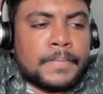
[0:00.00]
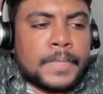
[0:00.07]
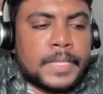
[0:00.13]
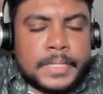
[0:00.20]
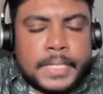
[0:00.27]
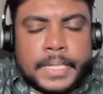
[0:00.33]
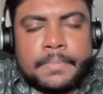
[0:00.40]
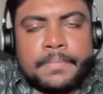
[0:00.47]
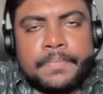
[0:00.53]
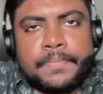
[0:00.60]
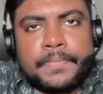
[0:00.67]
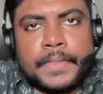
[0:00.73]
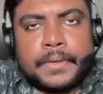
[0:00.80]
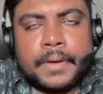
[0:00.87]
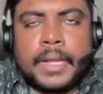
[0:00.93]
easily,
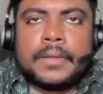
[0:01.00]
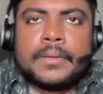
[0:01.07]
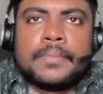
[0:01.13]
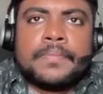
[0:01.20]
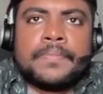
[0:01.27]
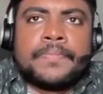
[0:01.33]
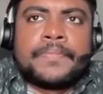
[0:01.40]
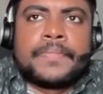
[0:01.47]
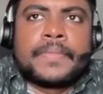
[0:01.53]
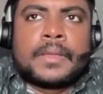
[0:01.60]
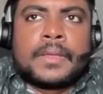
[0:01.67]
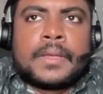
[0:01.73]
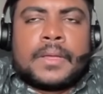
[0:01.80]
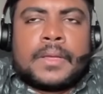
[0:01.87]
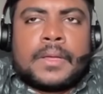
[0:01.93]
right?
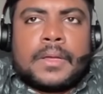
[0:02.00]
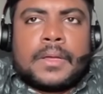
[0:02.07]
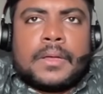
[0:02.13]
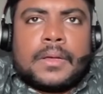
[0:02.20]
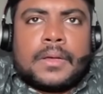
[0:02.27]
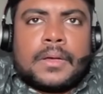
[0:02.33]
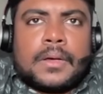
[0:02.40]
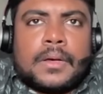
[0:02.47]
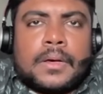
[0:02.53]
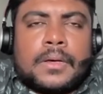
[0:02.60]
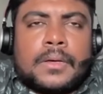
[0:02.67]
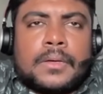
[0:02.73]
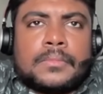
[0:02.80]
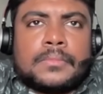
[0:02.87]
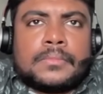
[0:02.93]

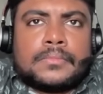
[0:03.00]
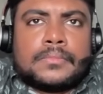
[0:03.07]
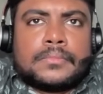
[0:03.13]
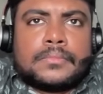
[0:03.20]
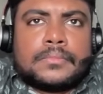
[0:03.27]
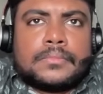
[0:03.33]
Um,